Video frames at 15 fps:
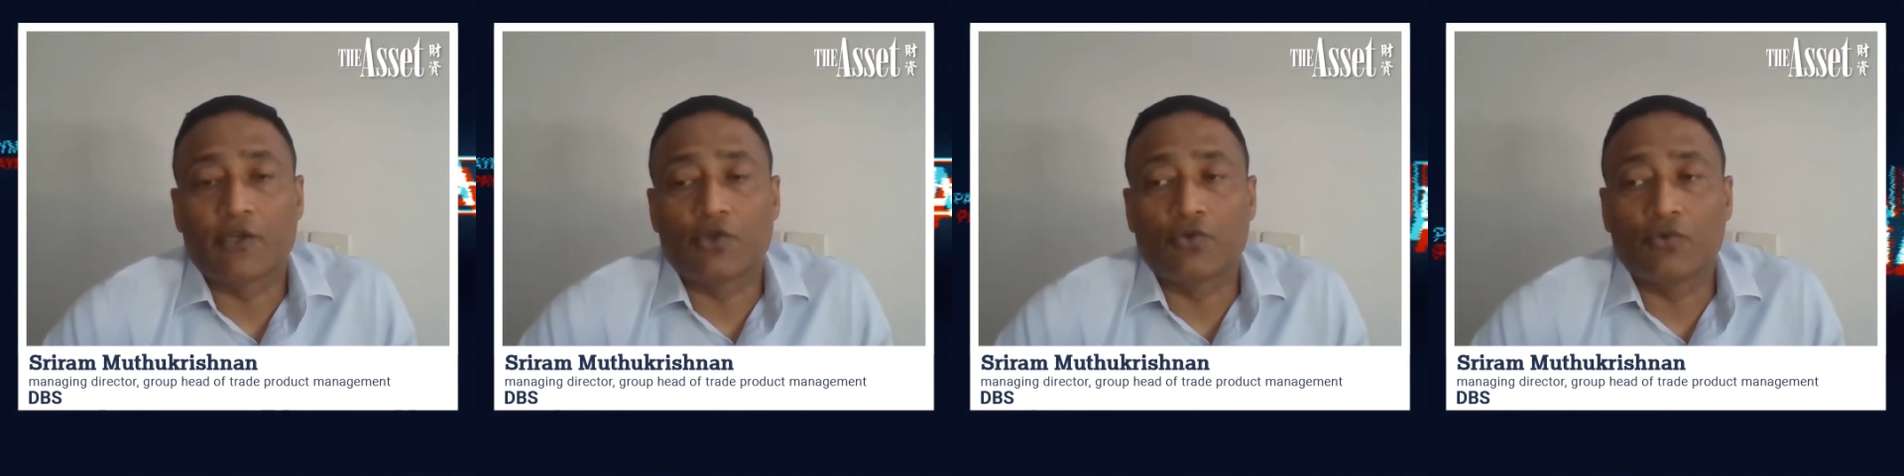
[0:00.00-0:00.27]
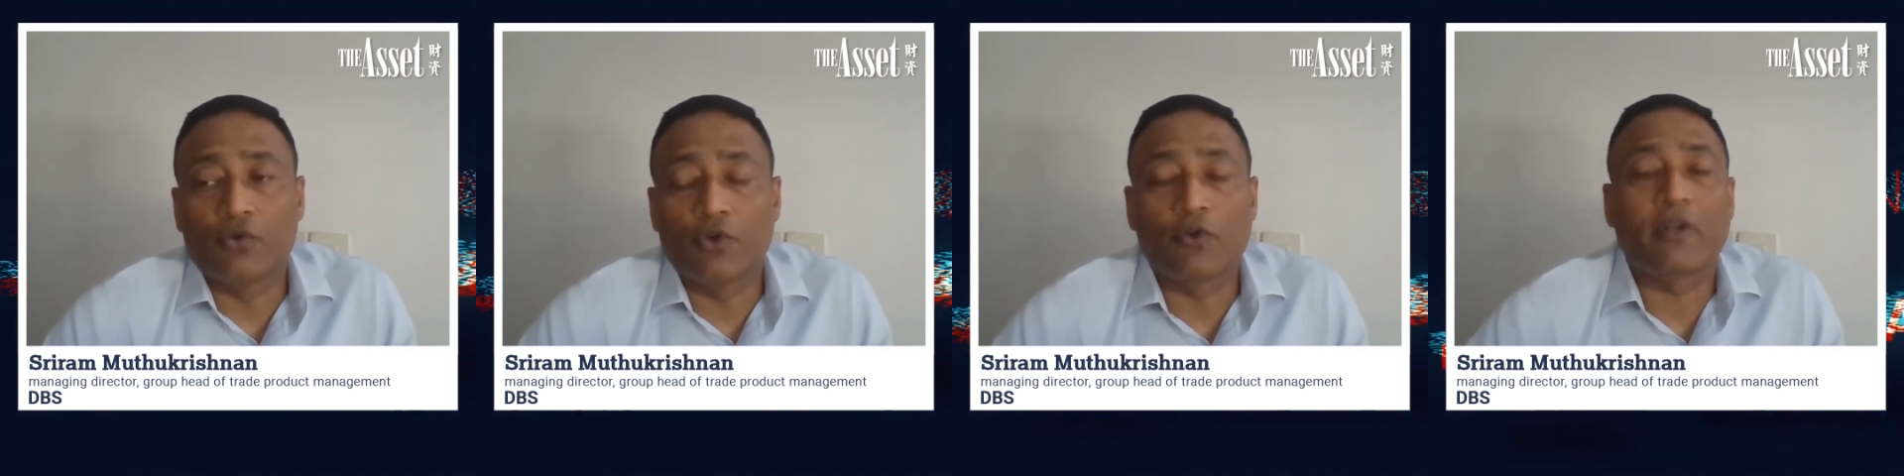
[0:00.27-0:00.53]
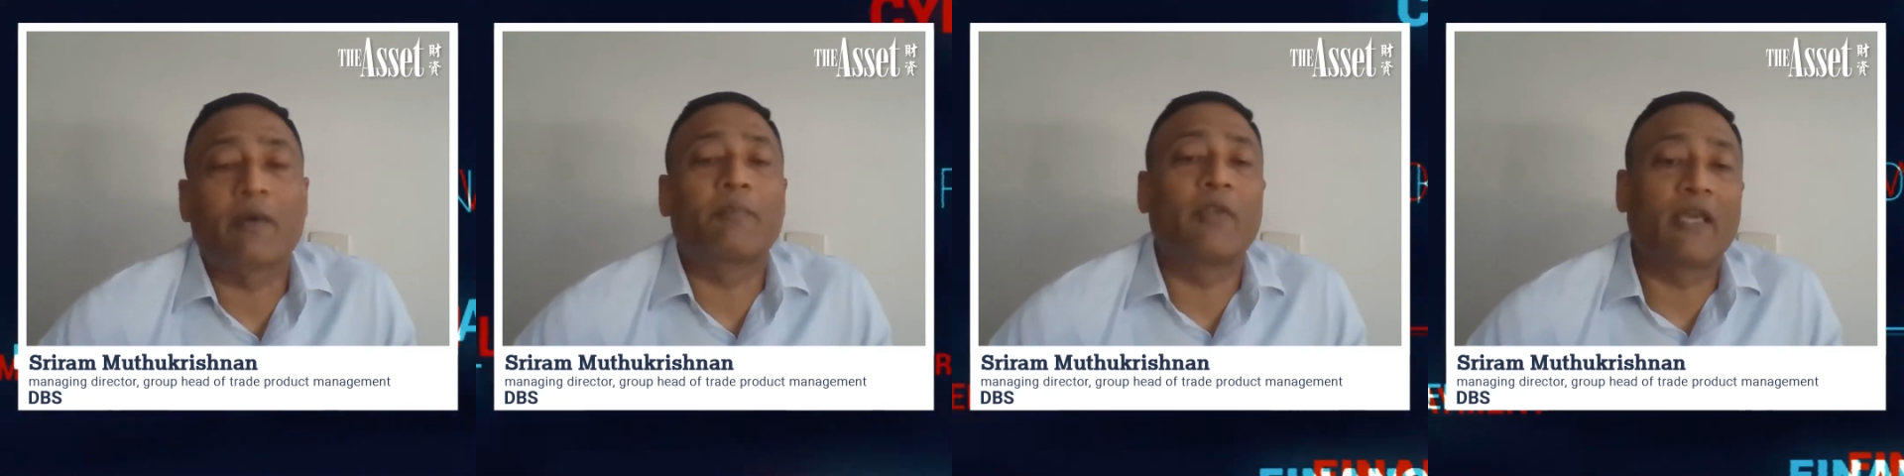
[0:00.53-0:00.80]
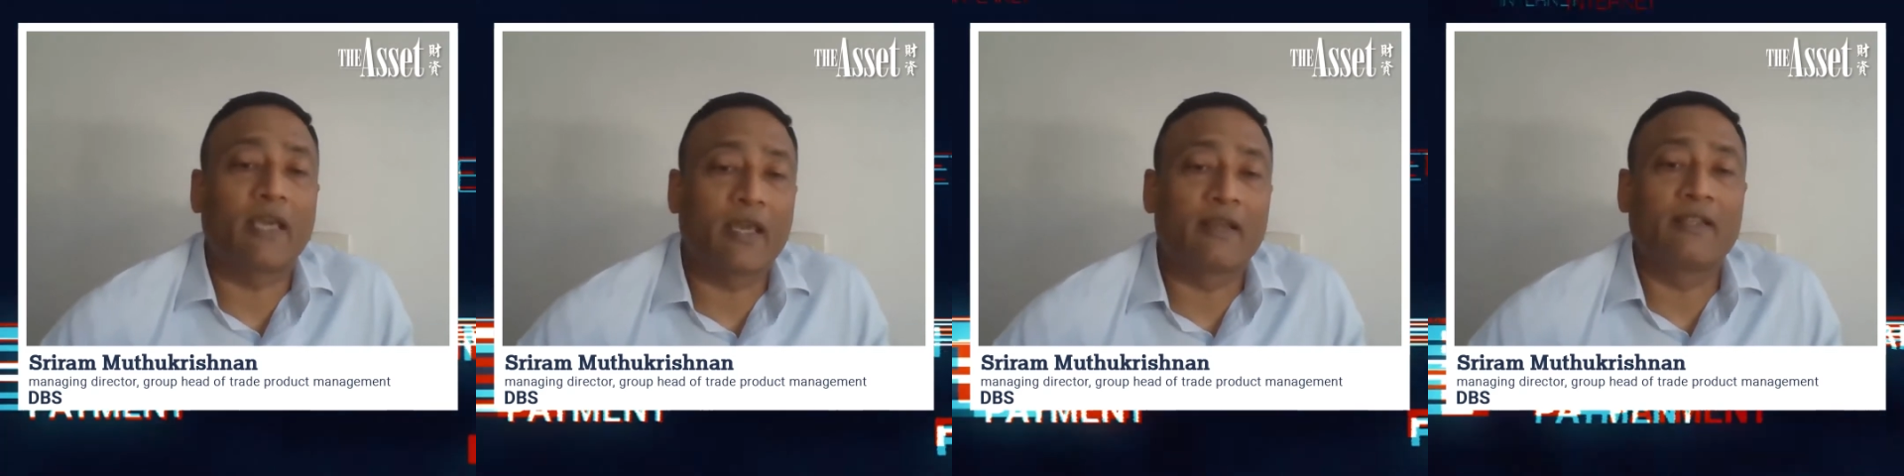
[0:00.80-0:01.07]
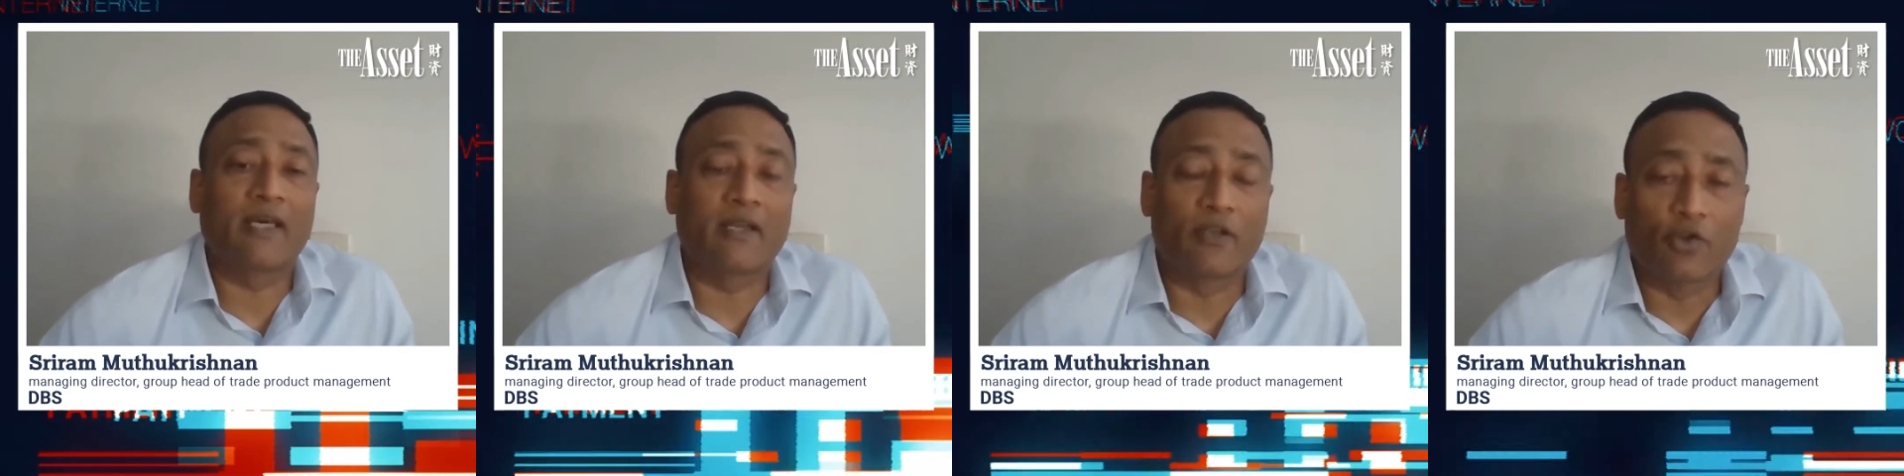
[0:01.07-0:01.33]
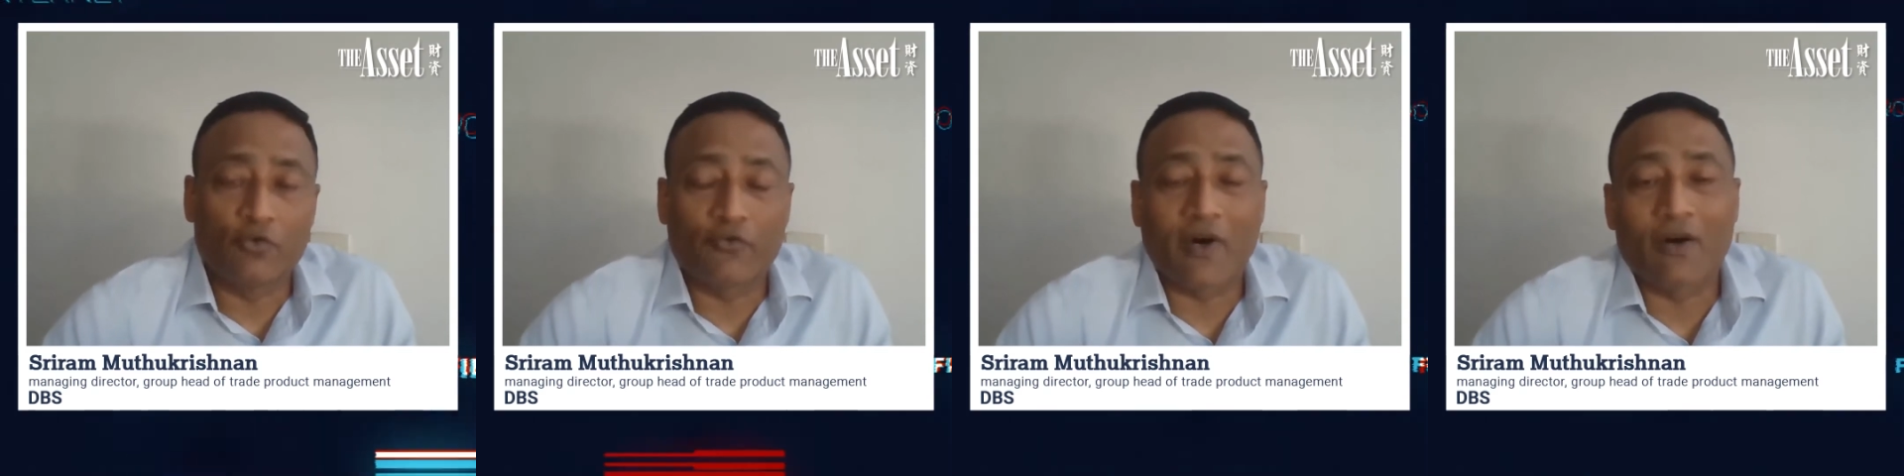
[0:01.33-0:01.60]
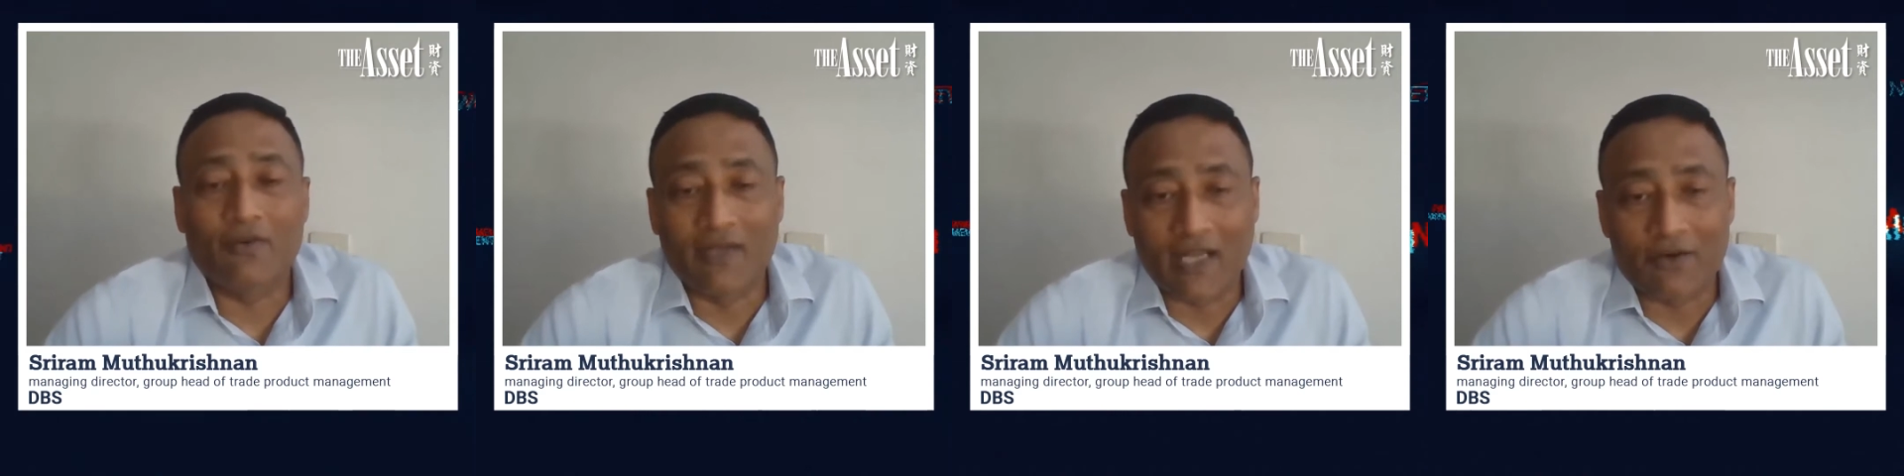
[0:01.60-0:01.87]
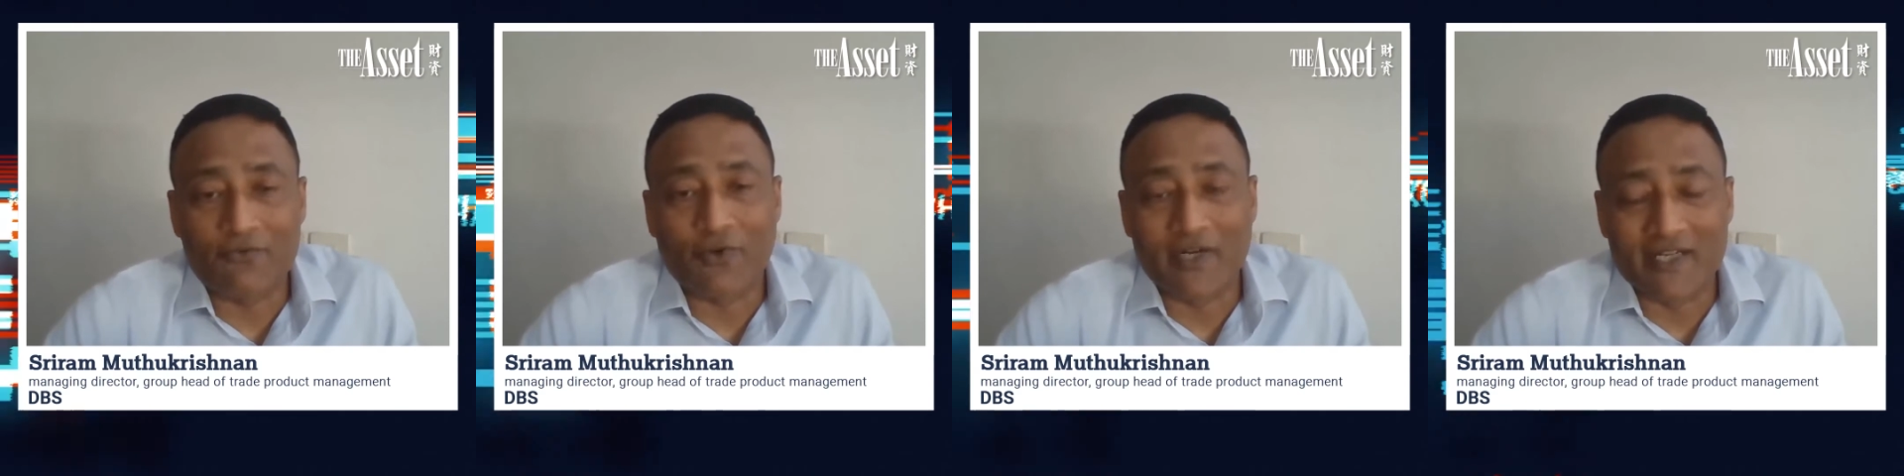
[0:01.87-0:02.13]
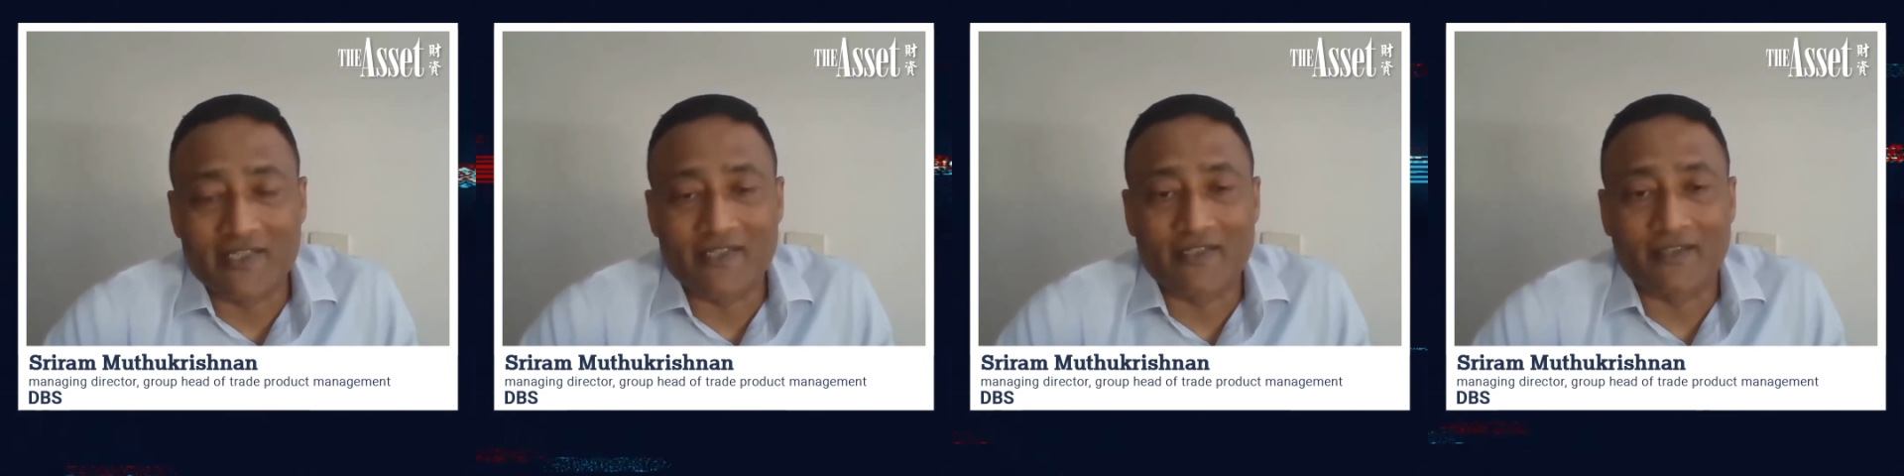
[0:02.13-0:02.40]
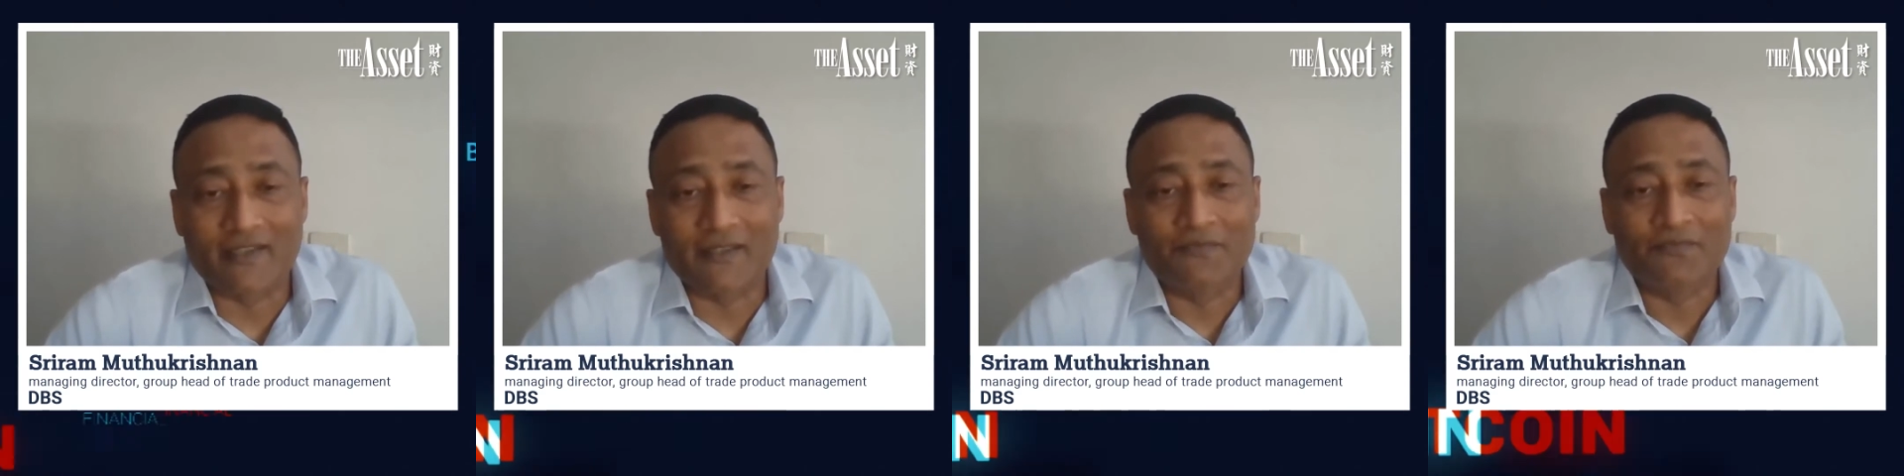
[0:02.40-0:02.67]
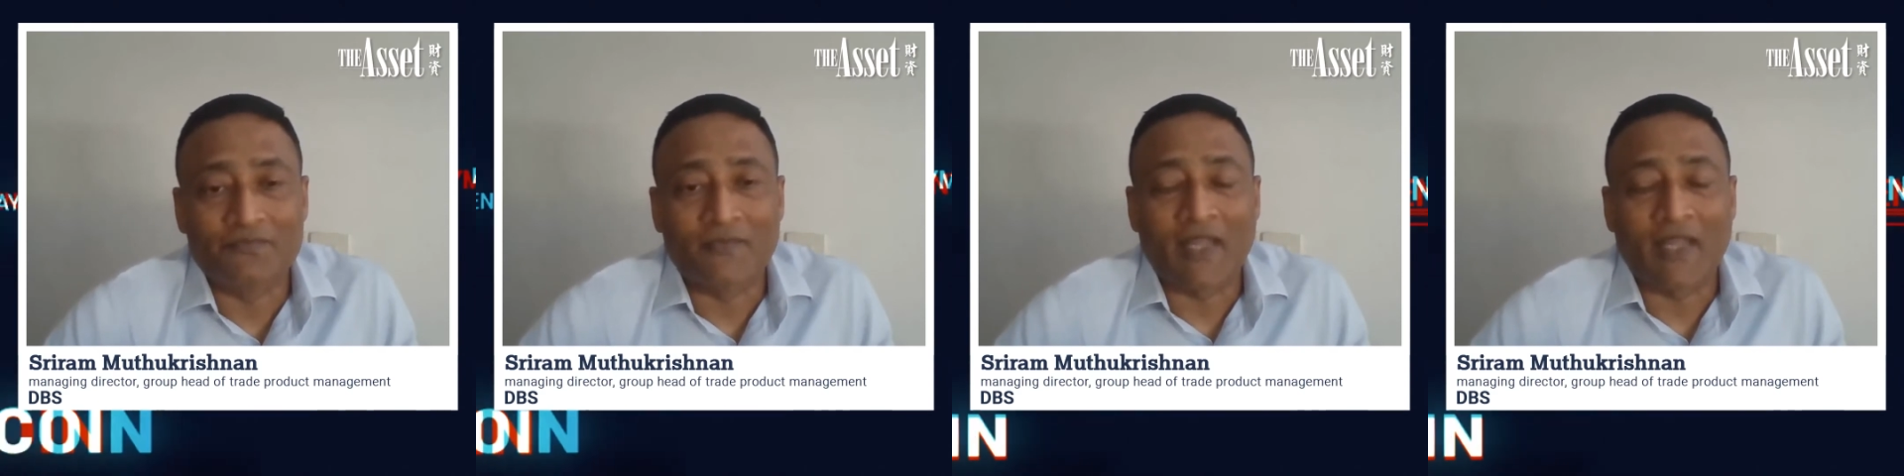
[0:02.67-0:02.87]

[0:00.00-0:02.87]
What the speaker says: to, replicate their newfound love for digital